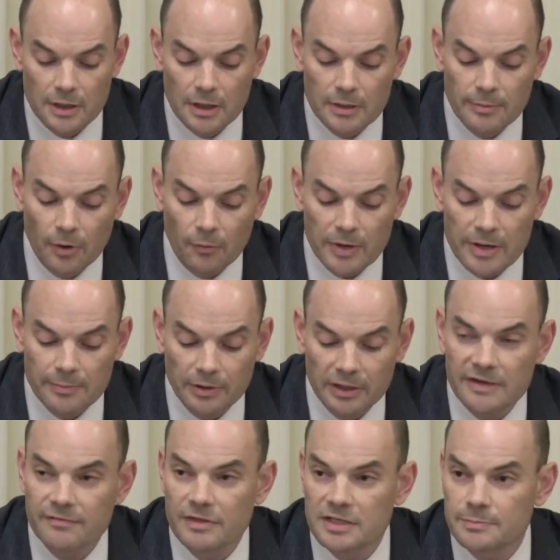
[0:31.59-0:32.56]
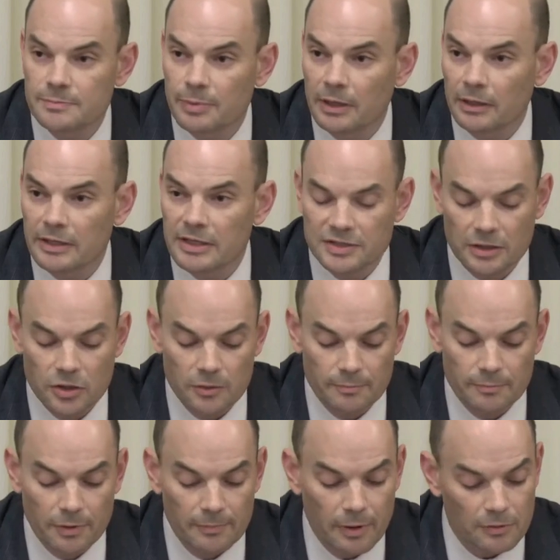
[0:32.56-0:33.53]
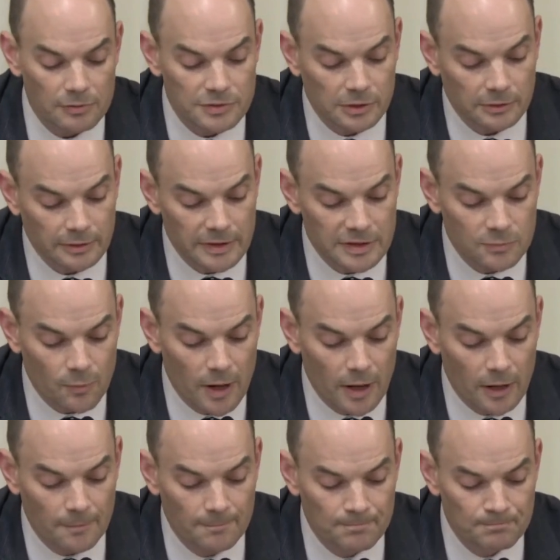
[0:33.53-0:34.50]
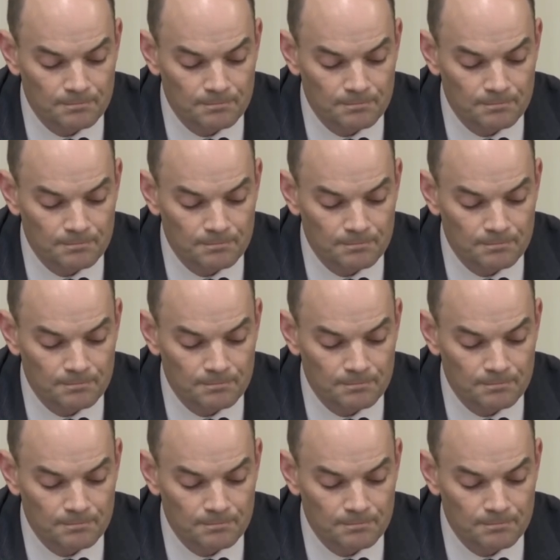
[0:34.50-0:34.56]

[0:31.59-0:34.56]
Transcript: but we believe this bill is a good proposal as well.